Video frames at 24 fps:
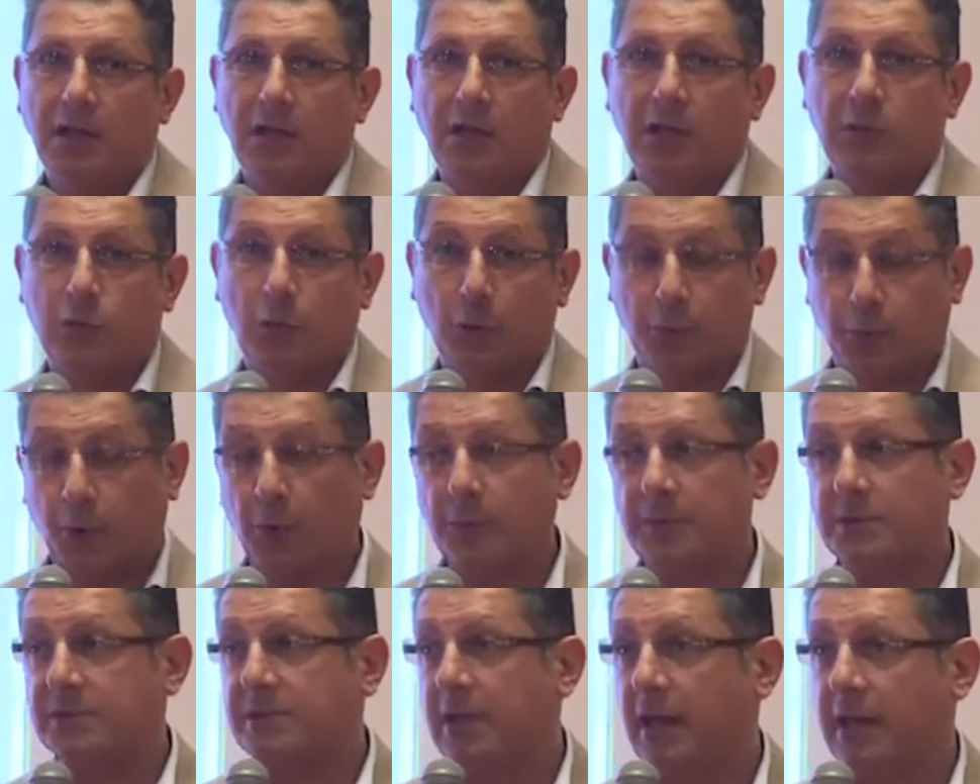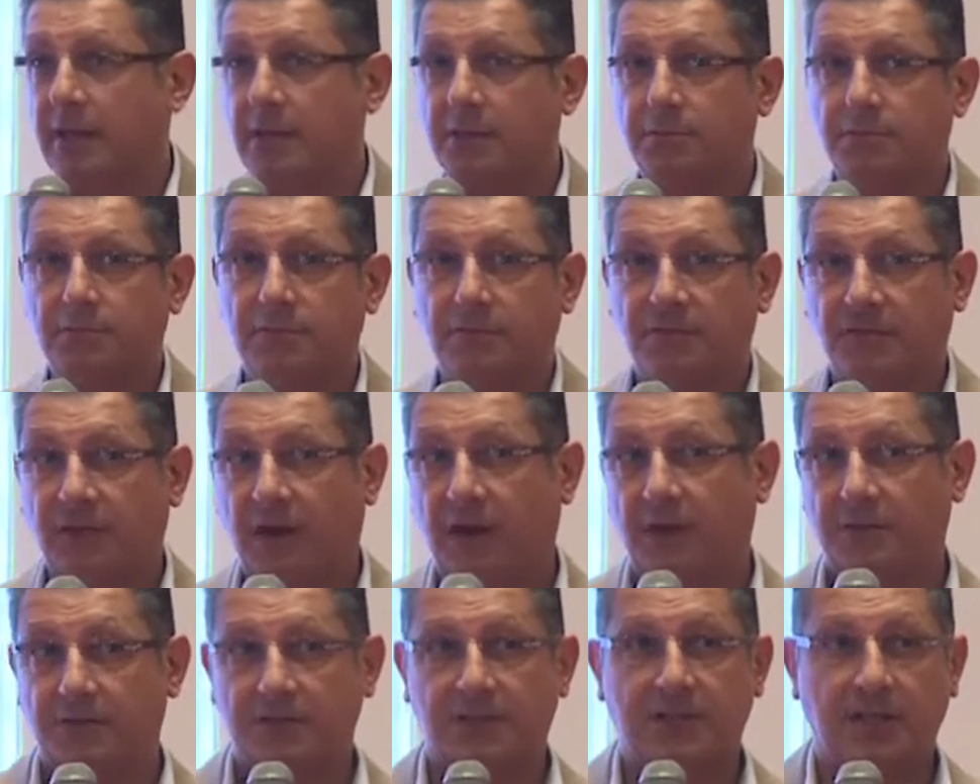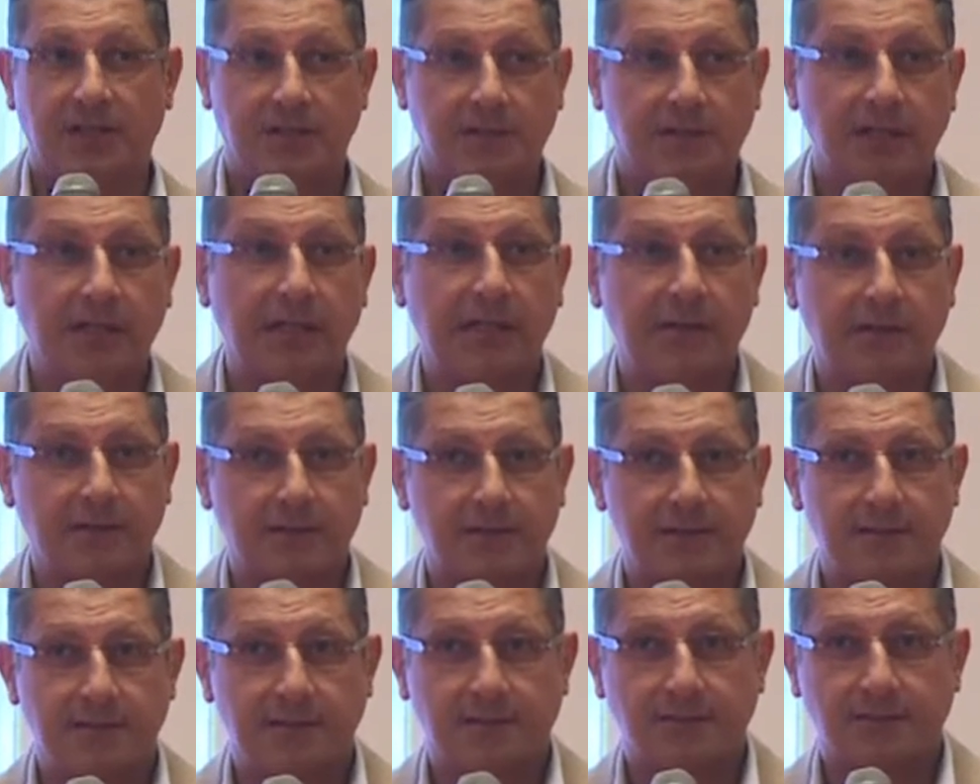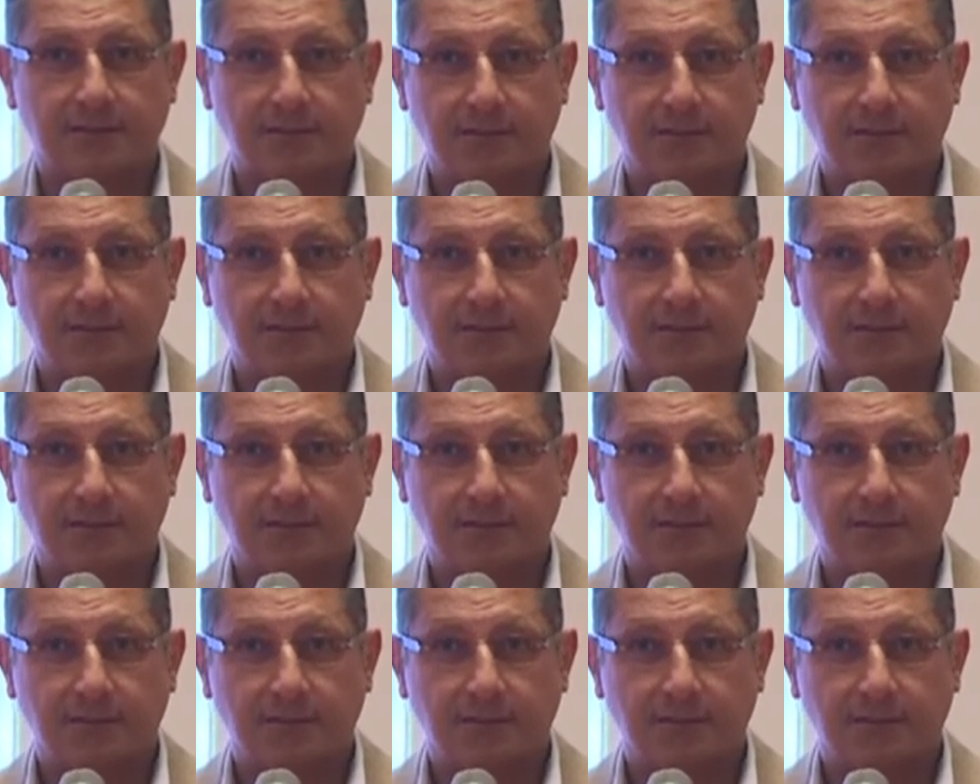it will probably take five, six years,